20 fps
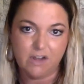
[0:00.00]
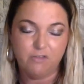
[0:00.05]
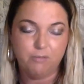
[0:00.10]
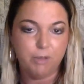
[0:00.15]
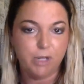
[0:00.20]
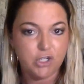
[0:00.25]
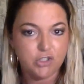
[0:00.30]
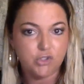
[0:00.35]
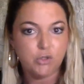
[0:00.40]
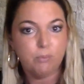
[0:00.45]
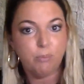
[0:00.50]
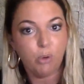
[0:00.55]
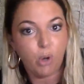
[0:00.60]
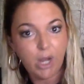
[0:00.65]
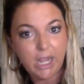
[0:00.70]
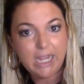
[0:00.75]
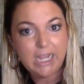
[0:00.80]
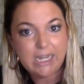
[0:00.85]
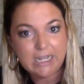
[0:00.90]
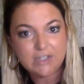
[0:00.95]
because your
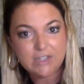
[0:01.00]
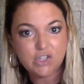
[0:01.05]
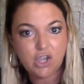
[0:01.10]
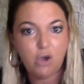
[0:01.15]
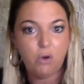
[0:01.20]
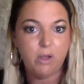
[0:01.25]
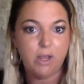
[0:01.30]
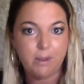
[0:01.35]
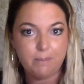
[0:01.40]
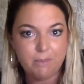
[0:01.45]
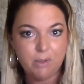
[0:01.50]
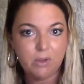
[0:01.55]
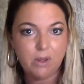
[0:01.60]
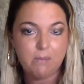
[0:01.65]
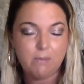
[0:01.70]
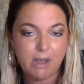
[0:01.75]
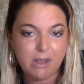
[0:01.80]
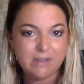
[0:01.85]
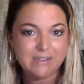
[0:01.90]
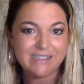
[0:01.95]
brain is going a million
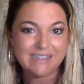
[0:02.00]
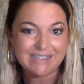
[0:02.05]
miles a